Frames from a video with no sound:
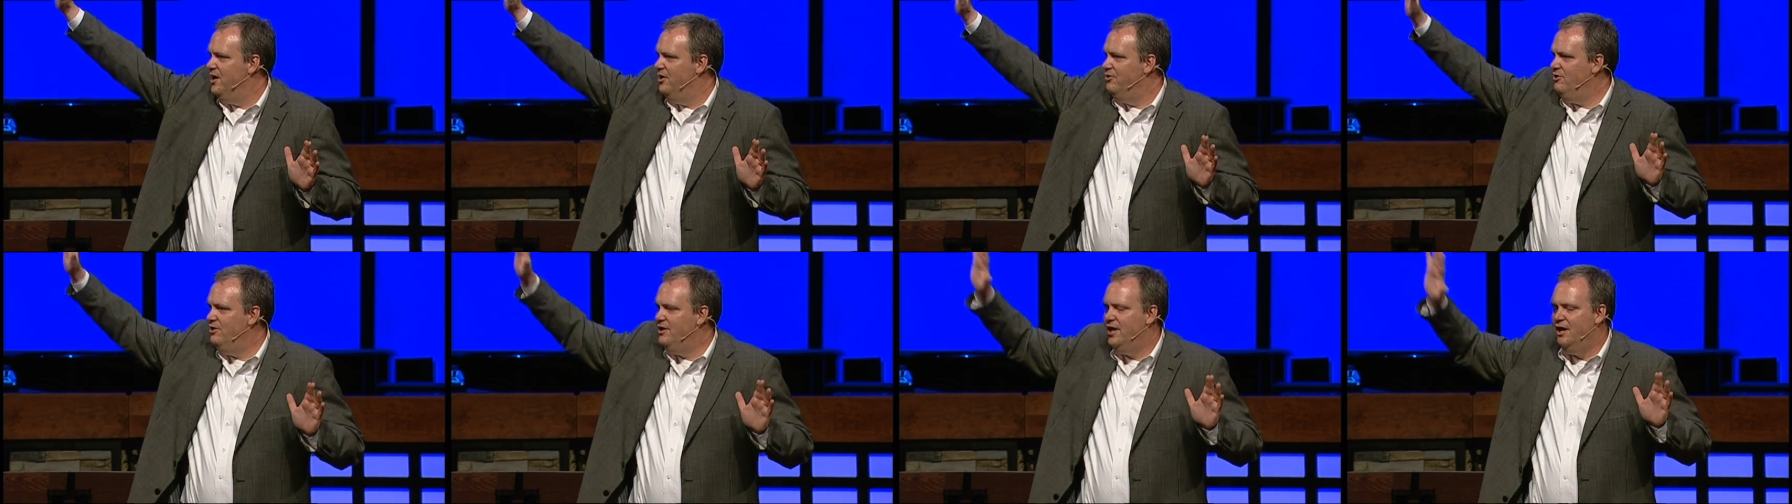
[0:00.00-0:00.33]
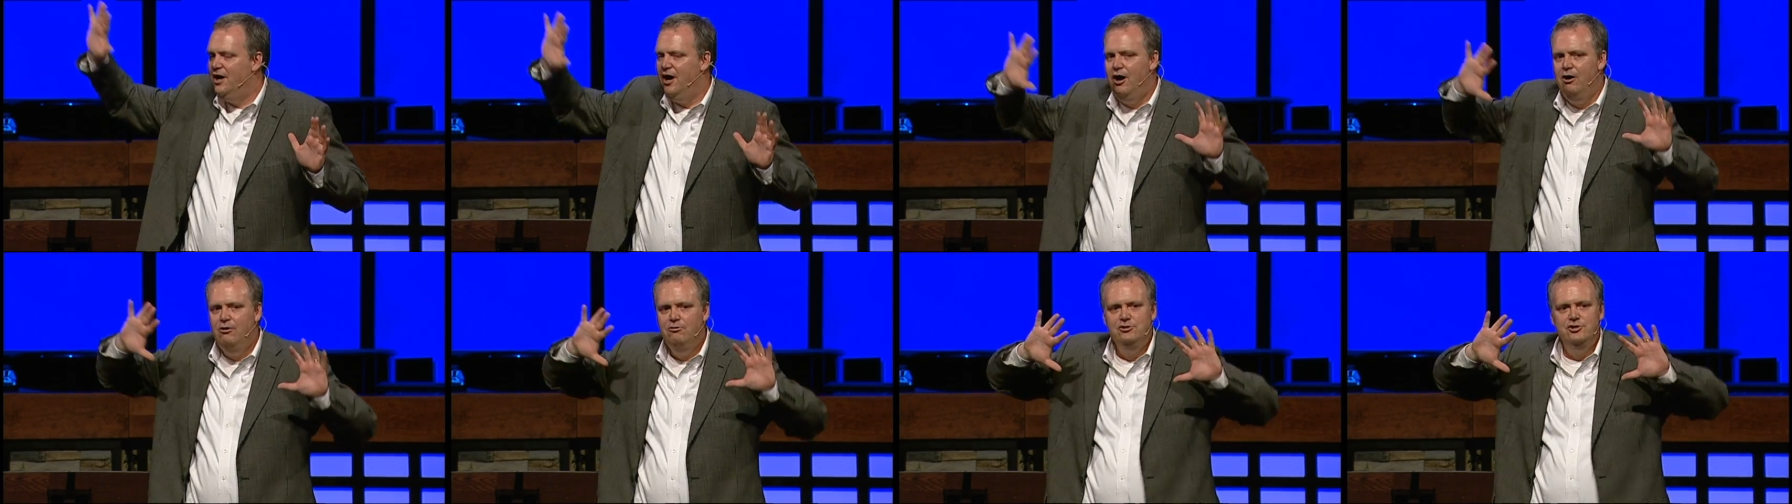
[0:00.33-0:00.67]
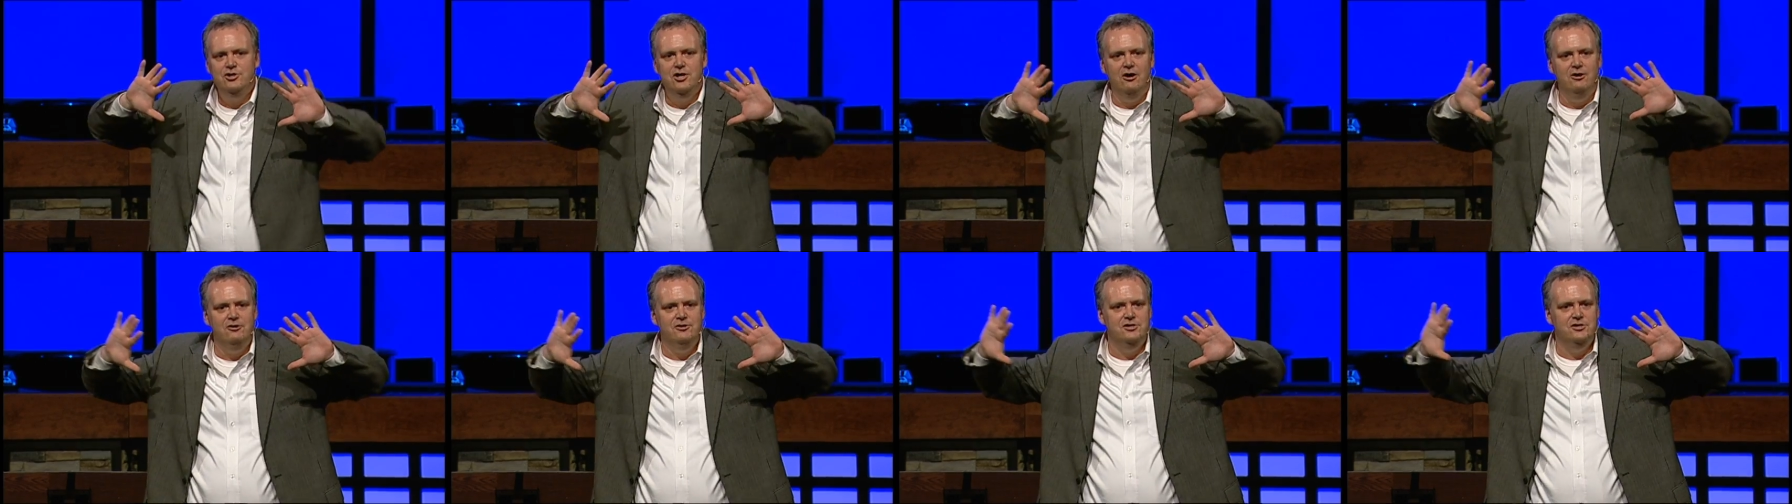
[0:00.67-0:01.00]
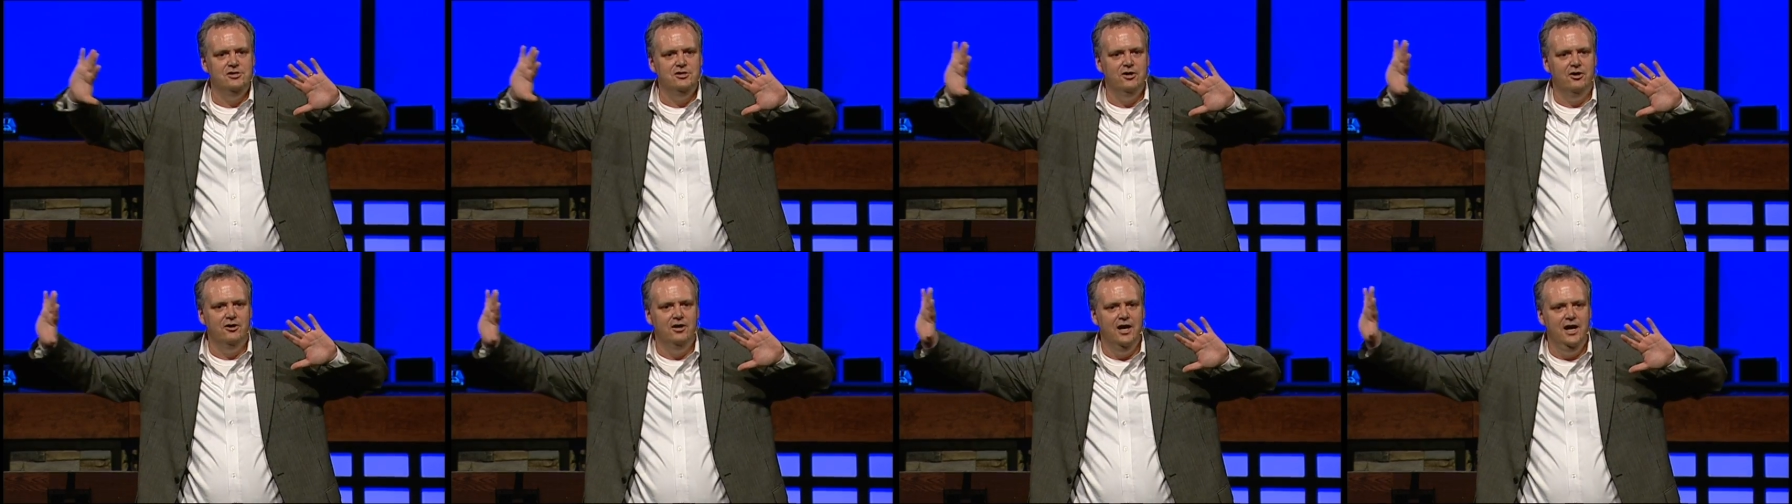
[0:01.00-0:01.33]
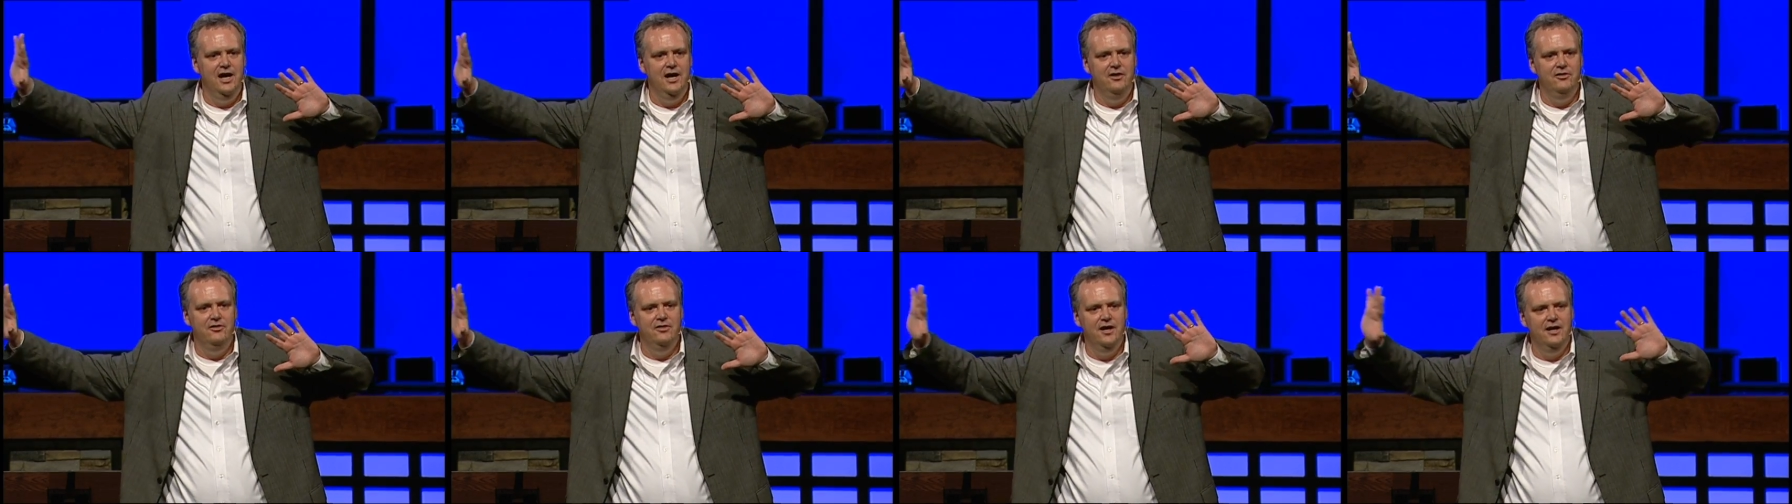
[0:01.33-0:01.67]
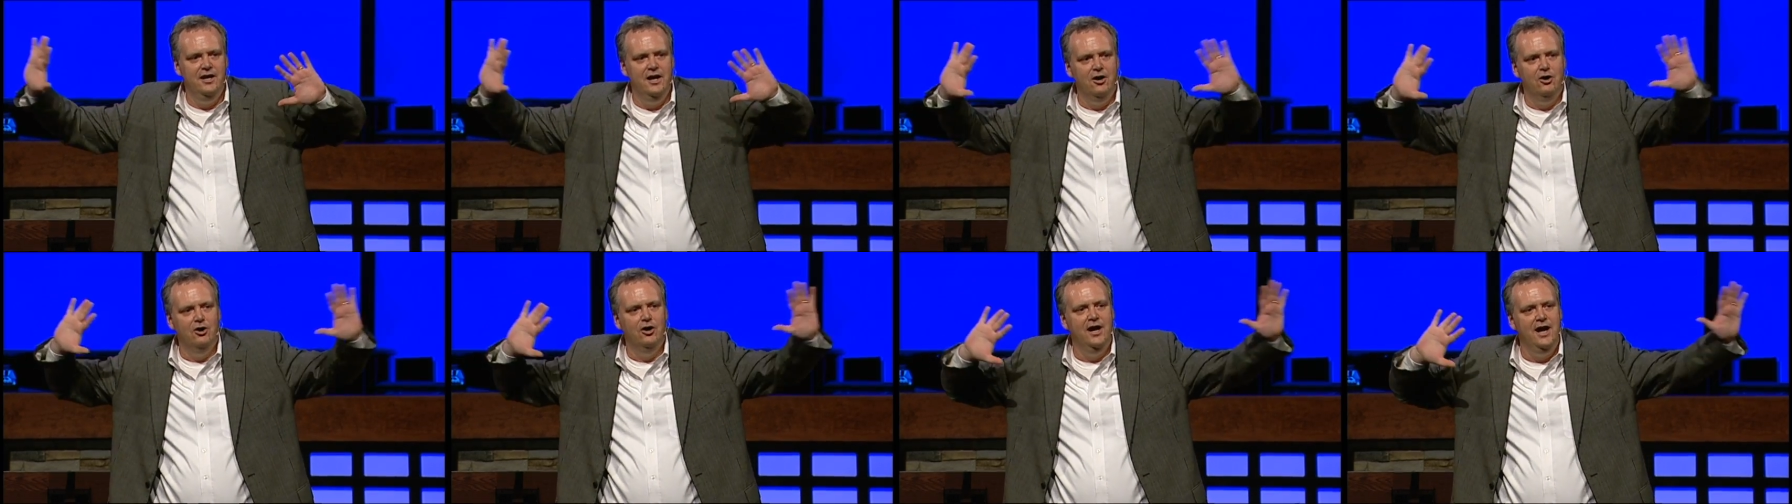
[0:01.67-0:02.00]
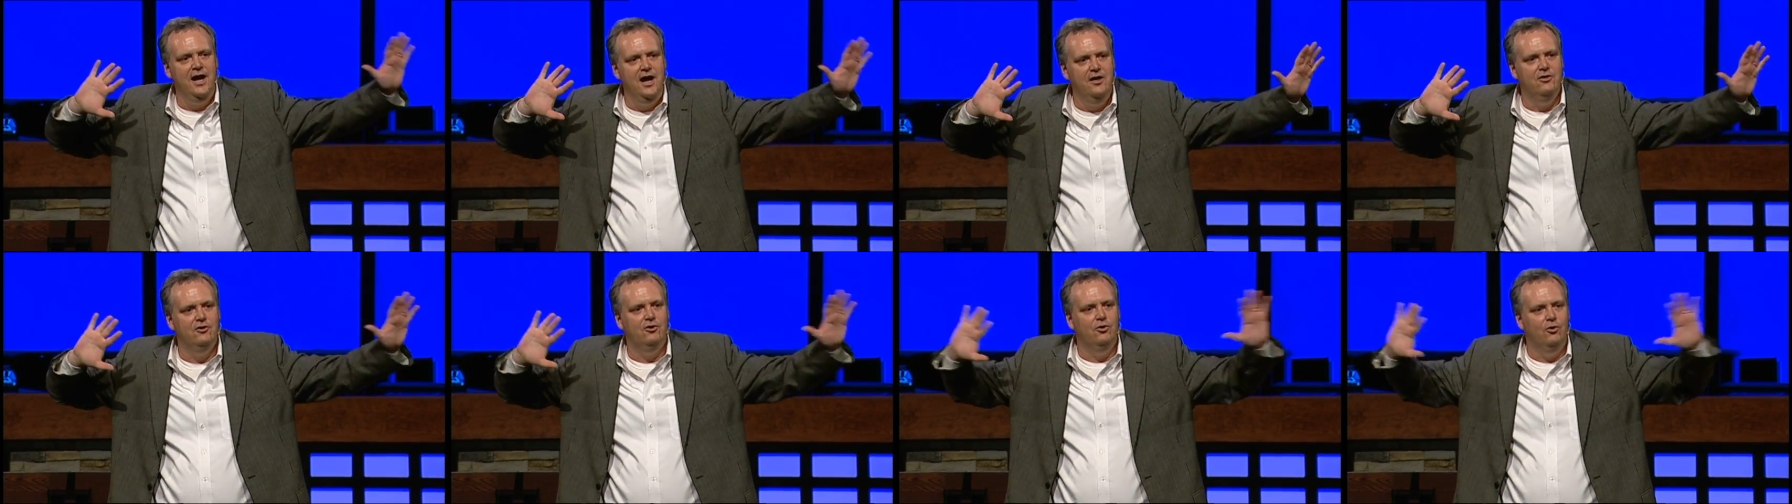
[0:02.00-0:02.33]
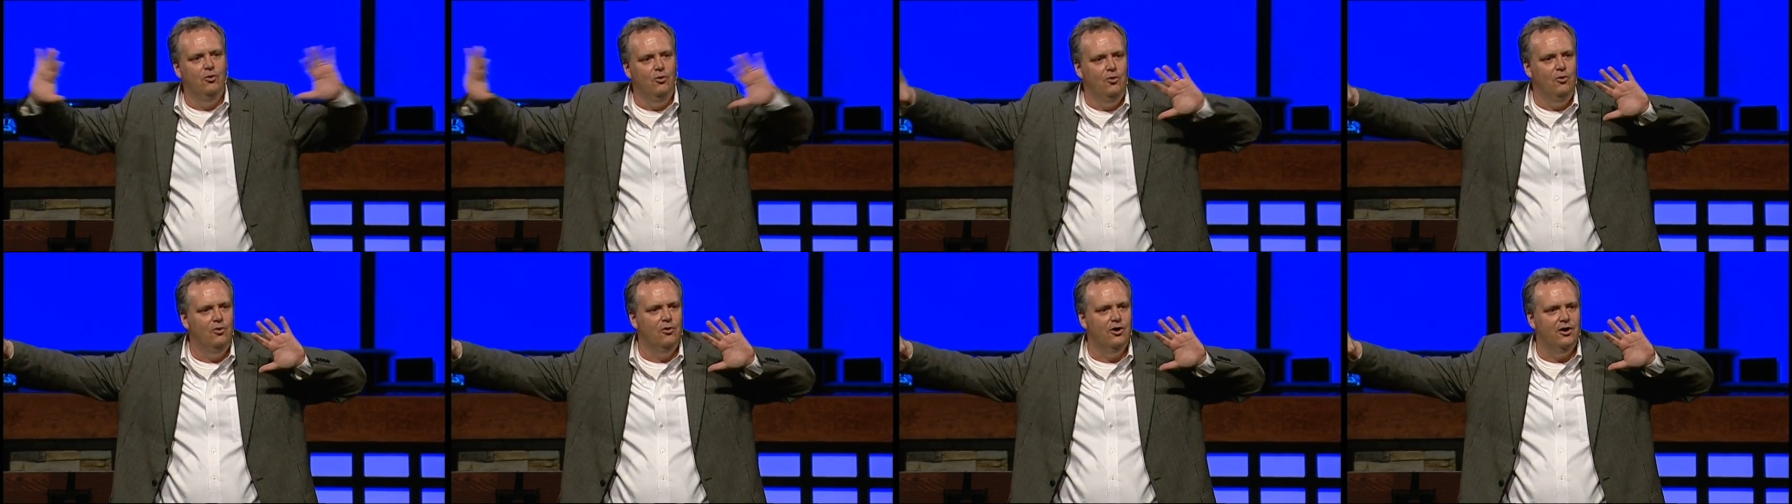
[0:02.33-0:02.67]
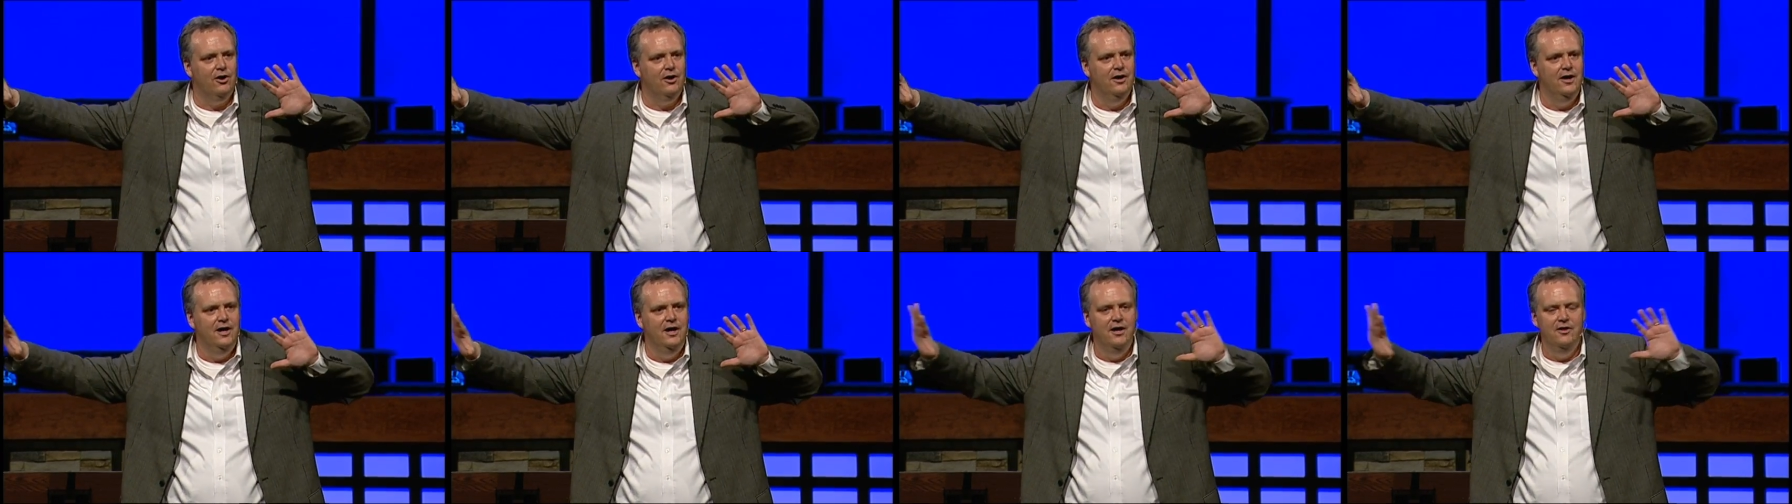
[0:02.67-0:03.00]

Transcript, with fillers: you get whole churches that are, e- that are either or.